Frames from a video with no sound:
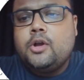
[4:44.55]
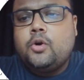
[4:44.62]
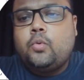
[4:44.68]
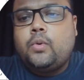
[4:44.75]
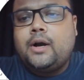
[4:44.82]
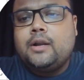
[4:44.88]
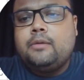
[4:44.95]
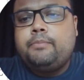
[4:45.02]

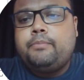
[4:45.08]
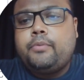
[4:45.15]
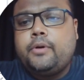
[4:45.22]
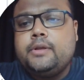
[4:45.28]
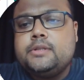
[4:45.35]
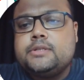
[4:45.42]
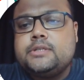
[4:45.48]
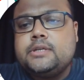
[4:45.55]

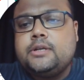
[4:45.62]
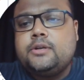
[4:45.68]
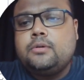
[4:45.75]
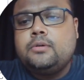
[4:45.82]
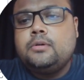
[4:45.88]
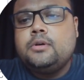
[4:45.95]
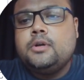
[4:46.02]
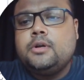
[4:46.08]

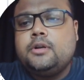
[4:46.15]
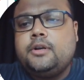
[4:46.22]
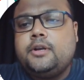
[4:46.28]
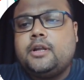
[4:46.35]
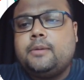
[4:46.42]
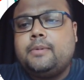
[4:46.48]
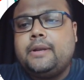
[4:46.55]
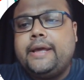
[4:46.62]

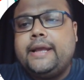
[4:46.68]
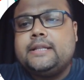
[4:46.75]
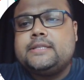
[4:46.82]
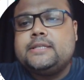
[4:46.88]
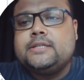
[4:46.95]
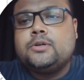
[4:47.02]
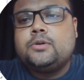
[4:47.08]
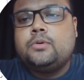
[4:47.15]

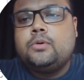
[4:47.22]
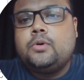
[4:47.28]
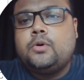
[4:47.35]
1.0880.